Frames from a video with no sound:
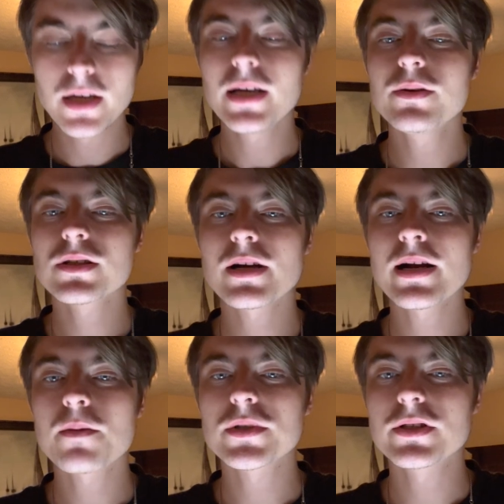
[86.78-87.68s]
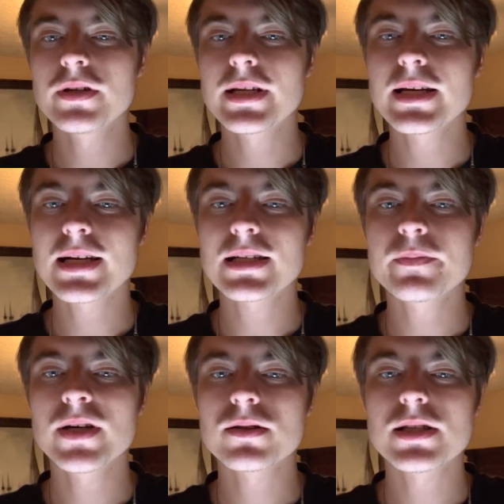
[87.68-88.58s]
it was a great opportunity. I got to
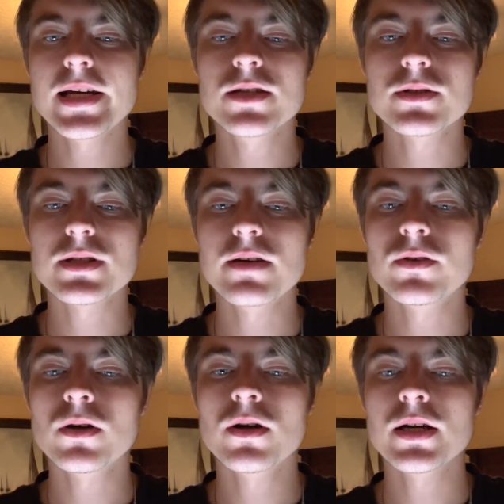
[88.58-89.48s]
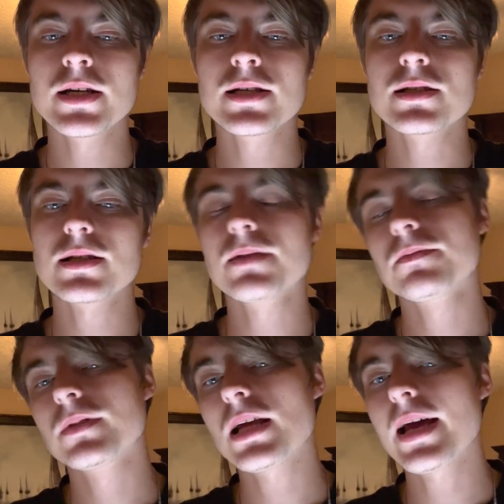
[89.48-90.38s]
be on stage with several artists and
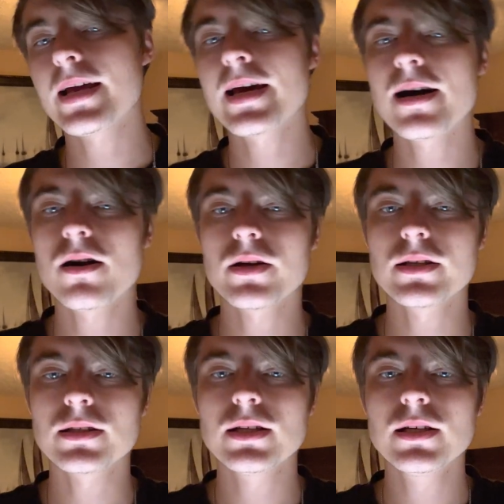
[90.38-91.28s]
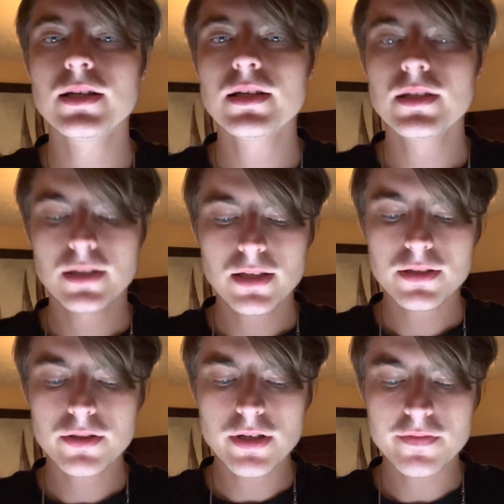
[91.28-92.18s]
hang out and
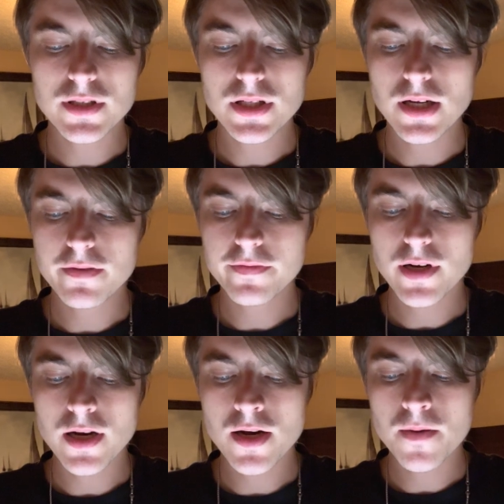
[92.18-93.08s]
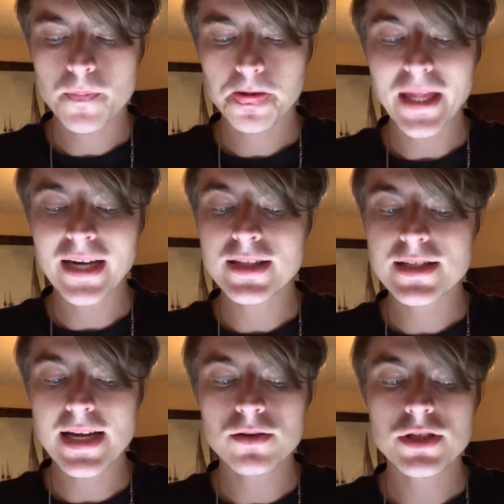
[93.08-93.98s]
do different stuff. I did
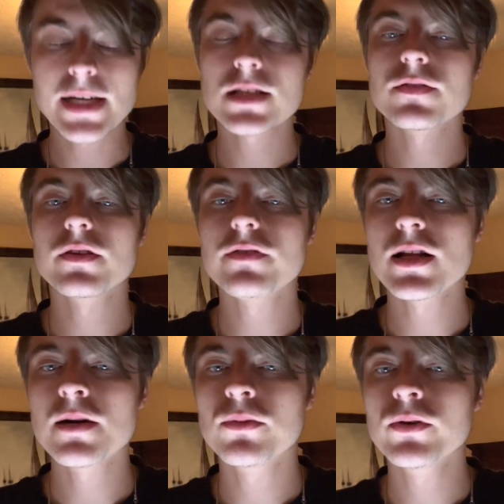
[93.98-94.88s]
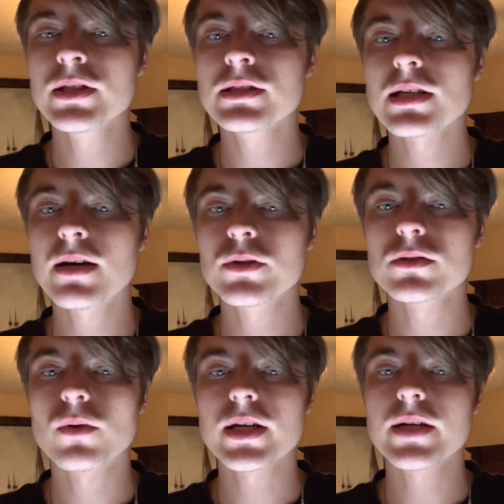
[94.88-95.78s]
sound checks for the Fall Out Boys. I
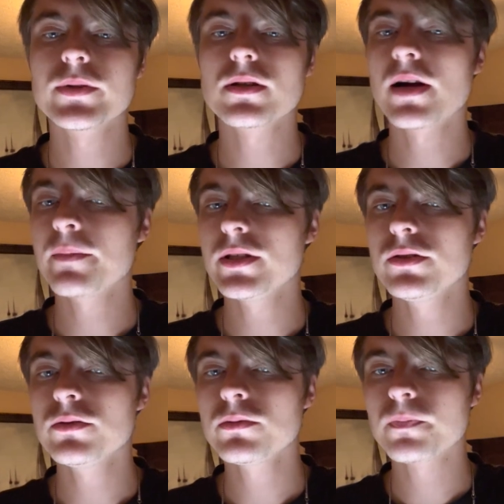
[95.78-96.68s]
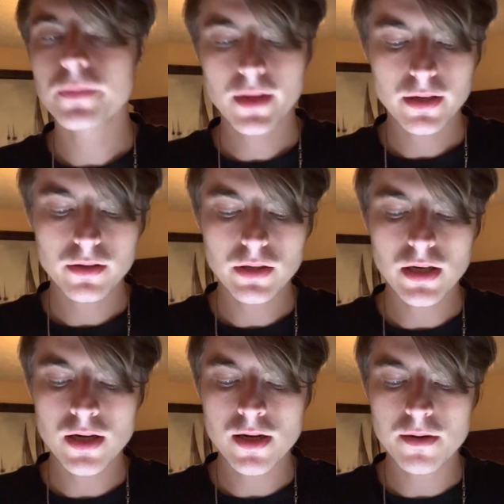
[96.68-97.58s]
was working with Grammy U,
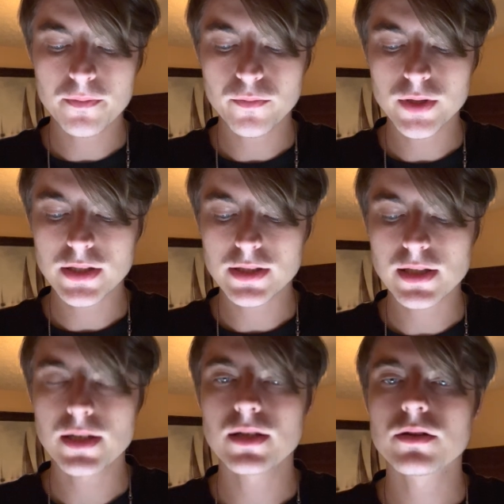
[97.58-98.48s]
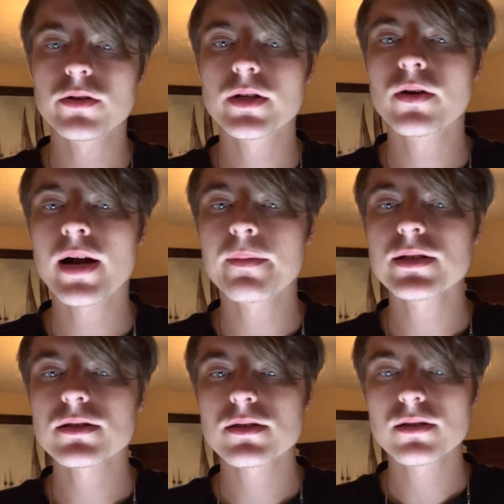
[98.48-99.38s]
which is through the
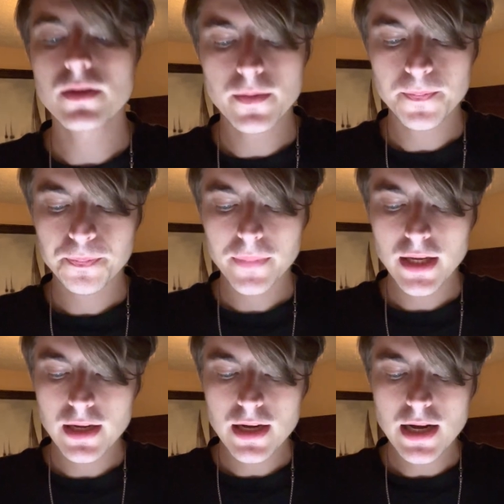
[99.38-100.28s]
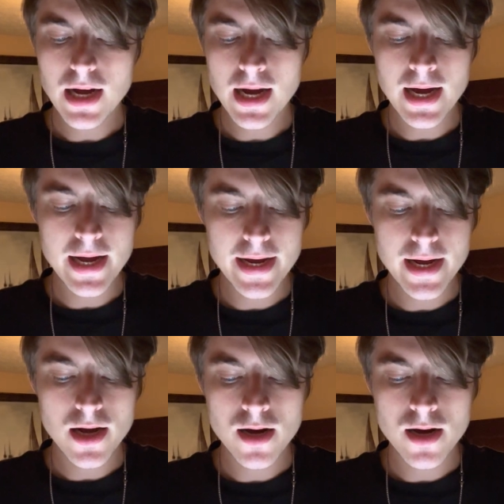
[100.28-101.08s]
Grammys. I